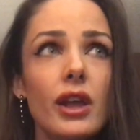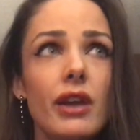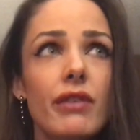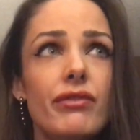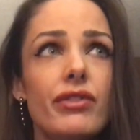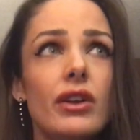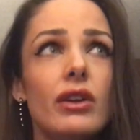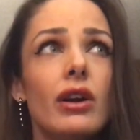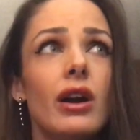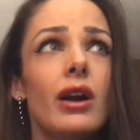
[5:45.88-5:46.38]

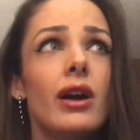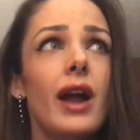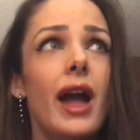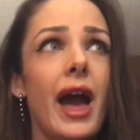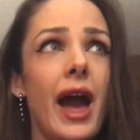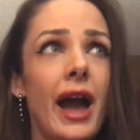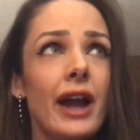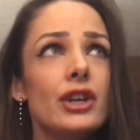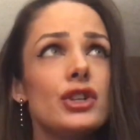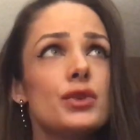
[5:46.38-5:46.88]
if there are
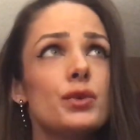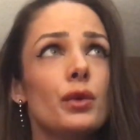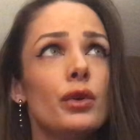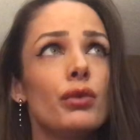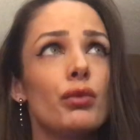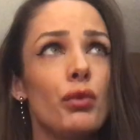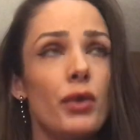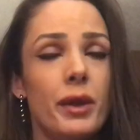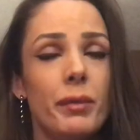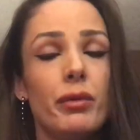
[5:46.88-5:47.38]

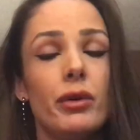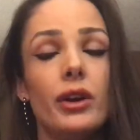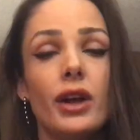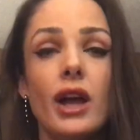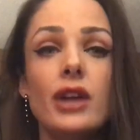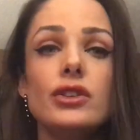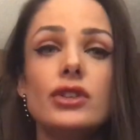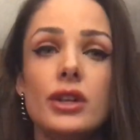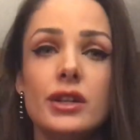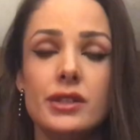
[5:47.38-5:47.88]
actual
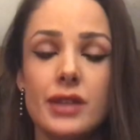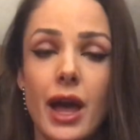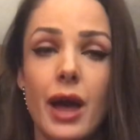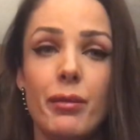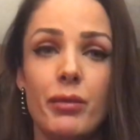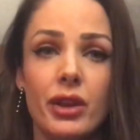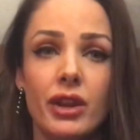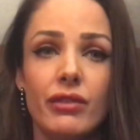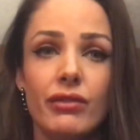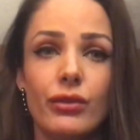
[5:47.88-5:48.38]
repercussions
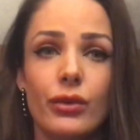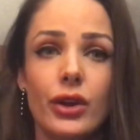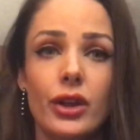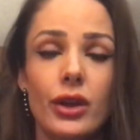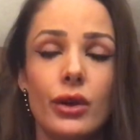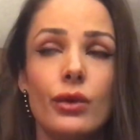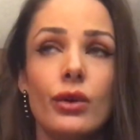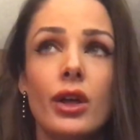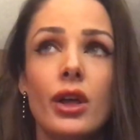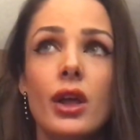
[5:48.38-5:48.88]
happening for
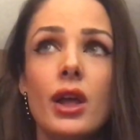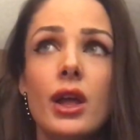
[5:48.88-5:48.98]
you